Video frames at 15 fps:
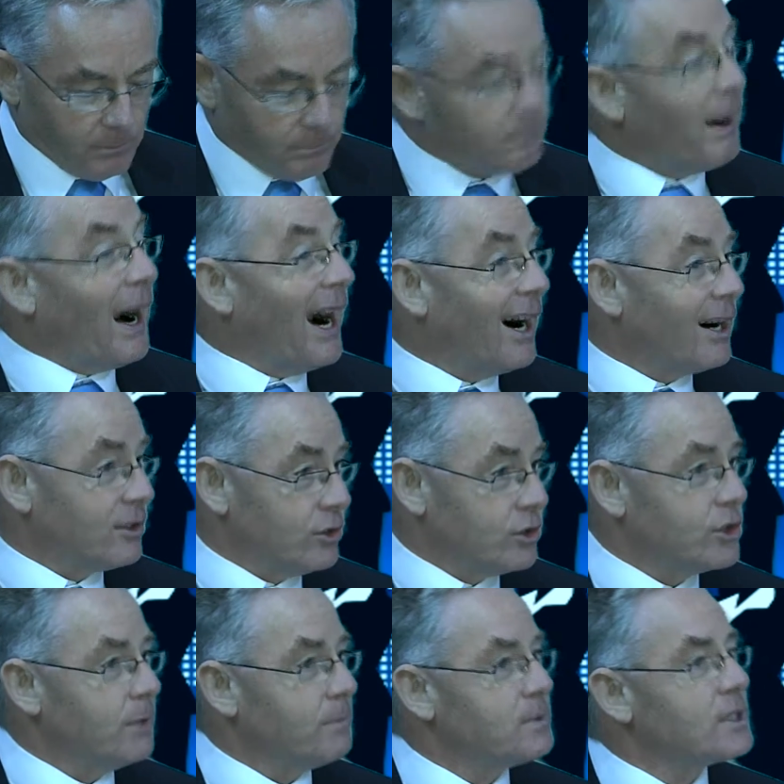
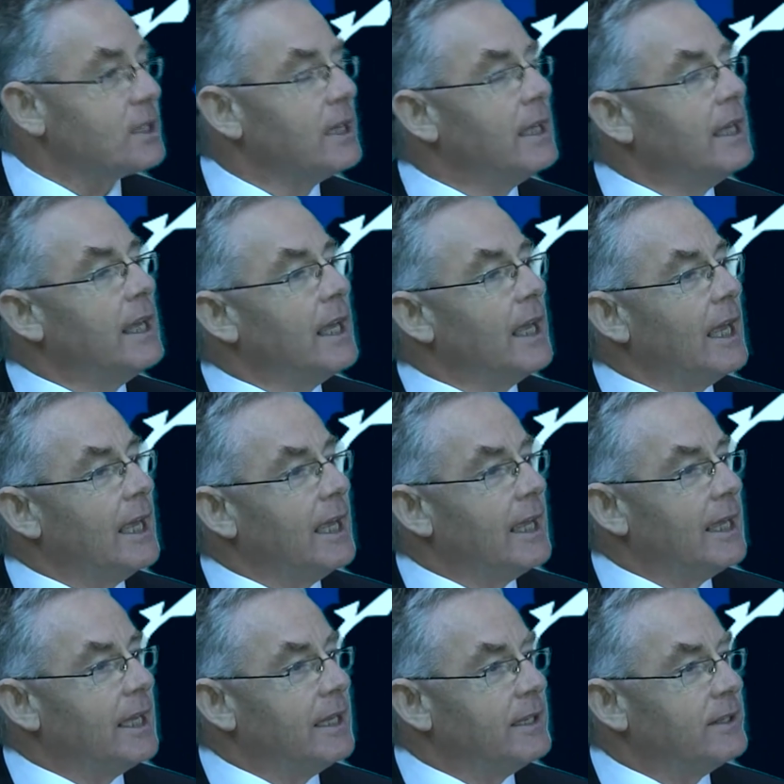partnerships
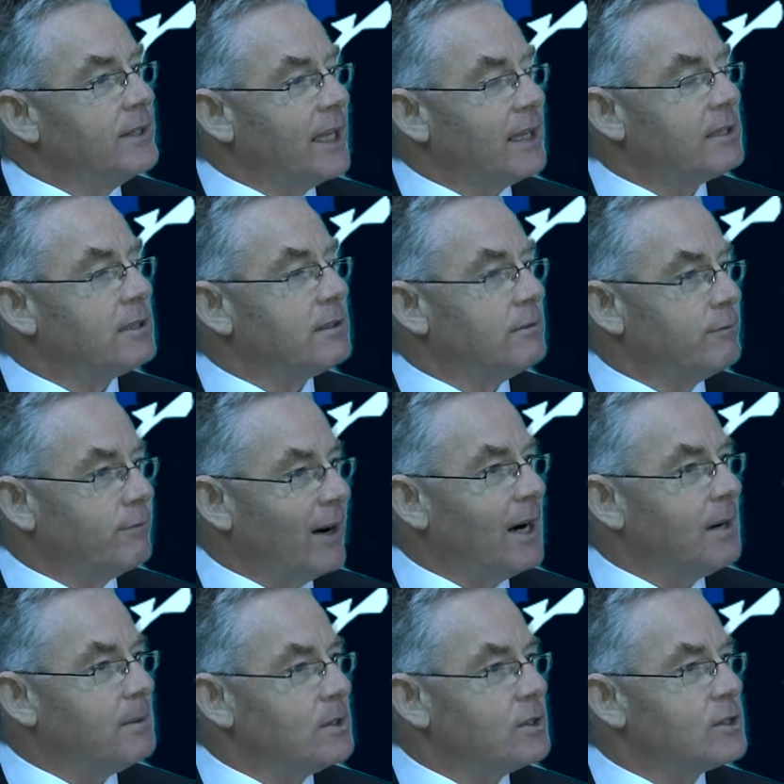that
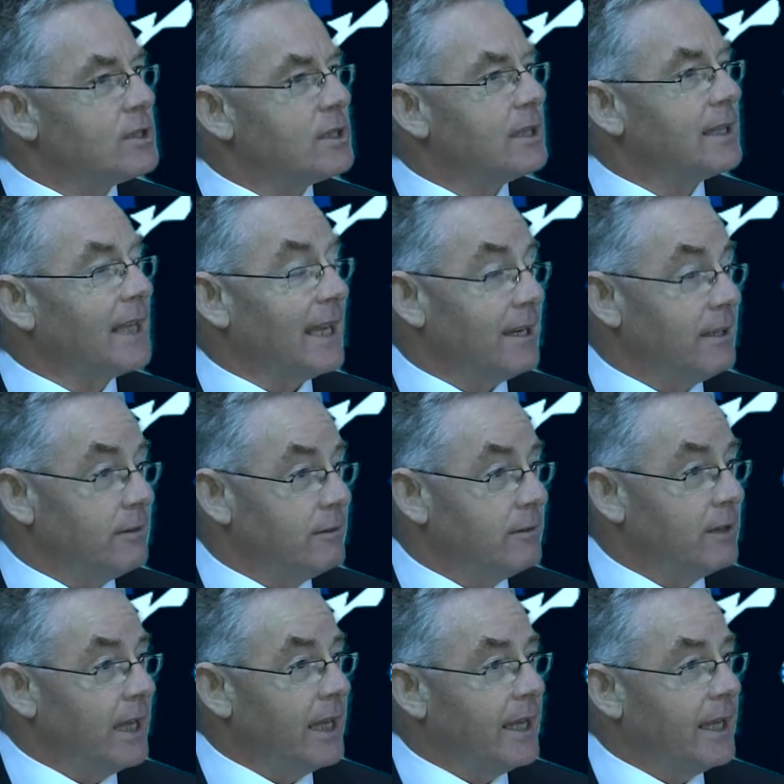farmers can